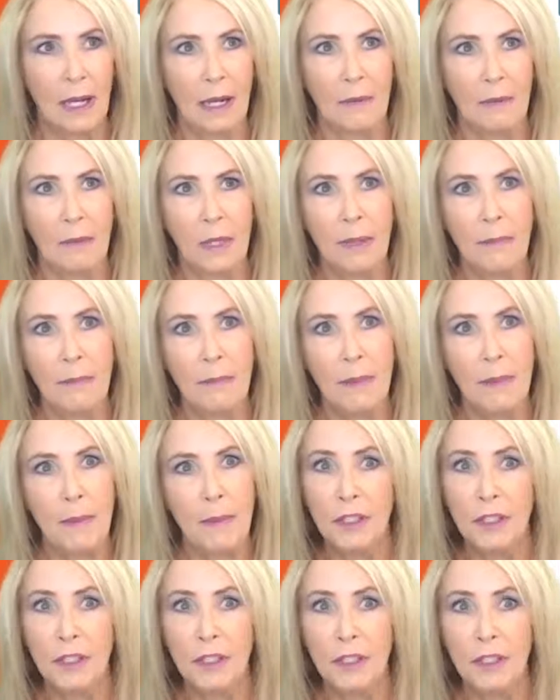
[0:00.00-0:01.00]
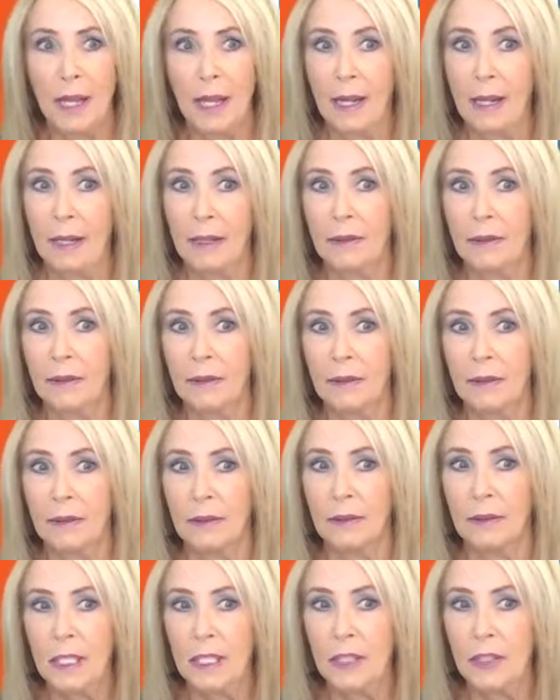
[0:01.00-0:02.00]
I would imagine that
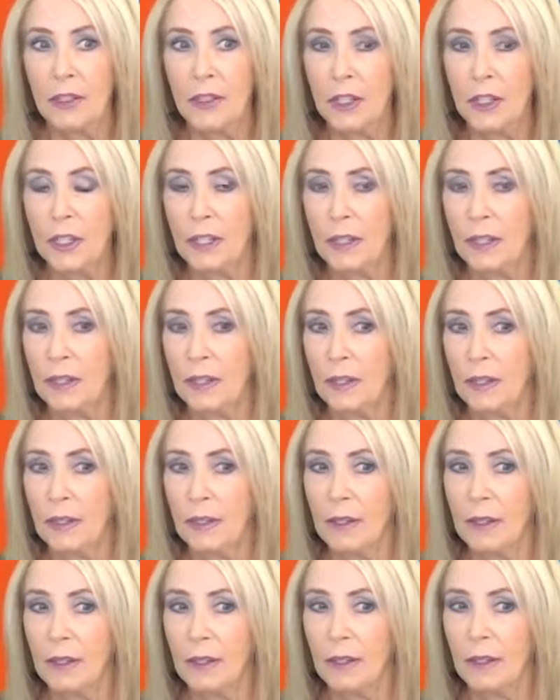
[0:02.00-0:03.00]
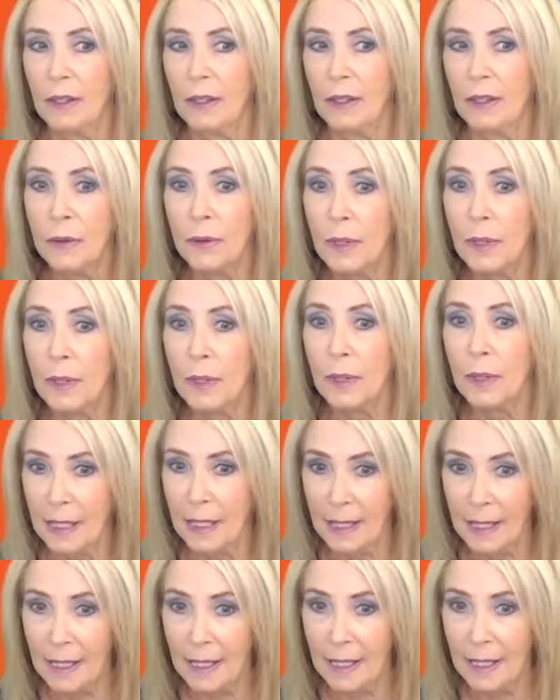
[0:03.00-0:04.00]
teaching yoga to
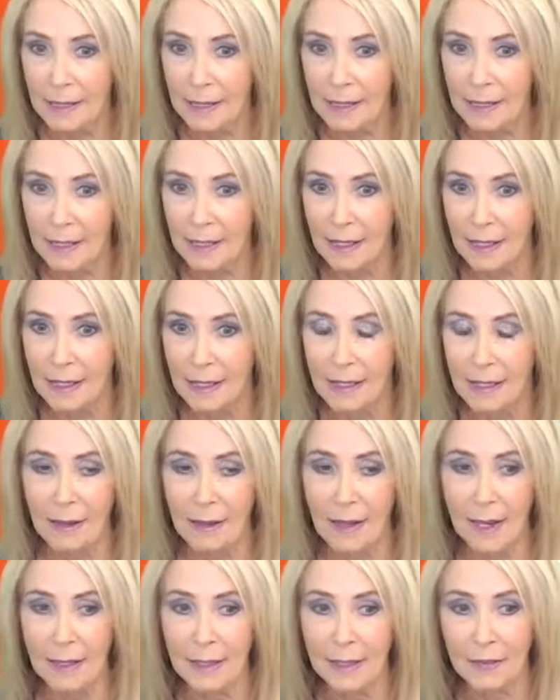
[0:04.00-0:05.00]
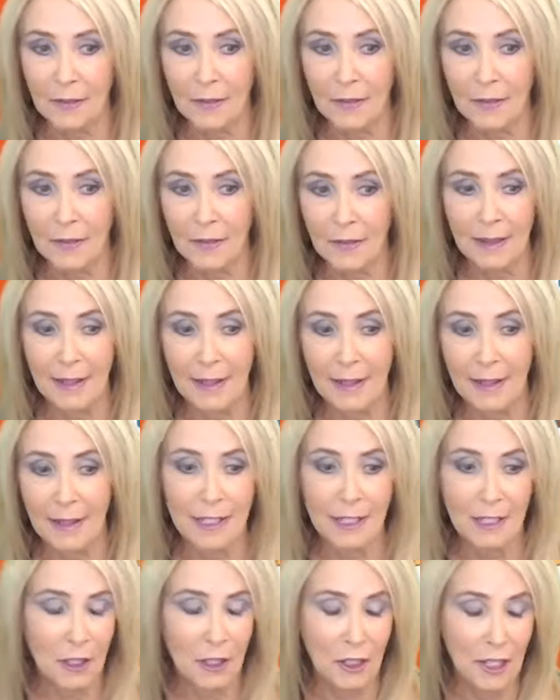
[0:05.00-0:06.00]
kids is a lot different
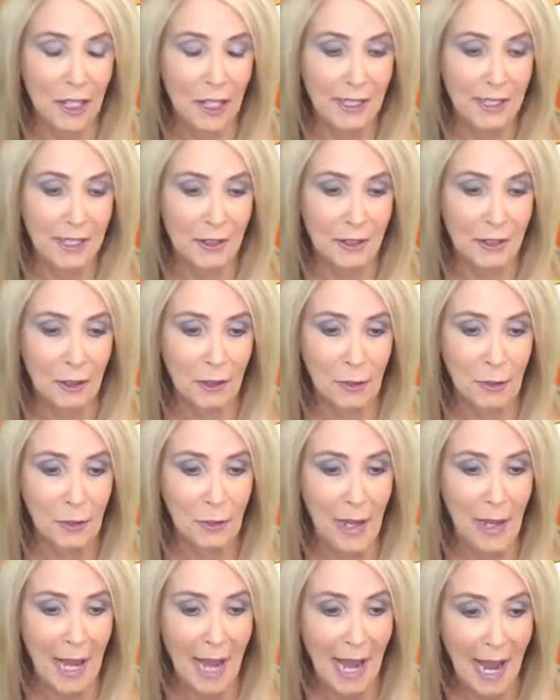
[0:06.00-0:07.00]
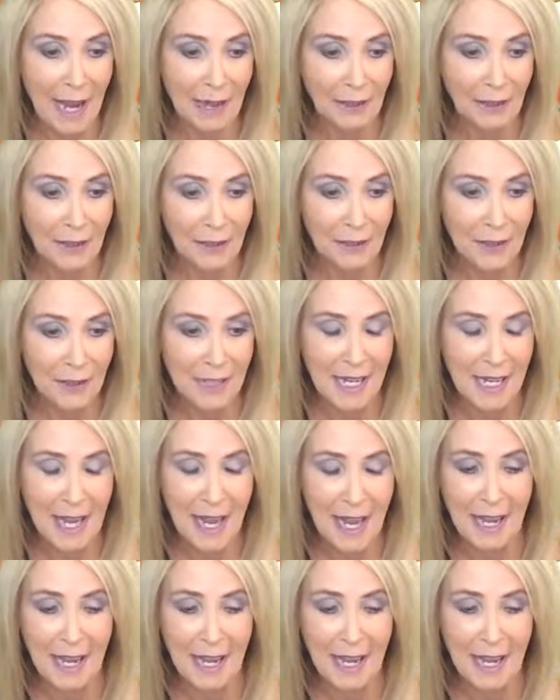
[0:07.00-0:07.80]
than teaching it to adults.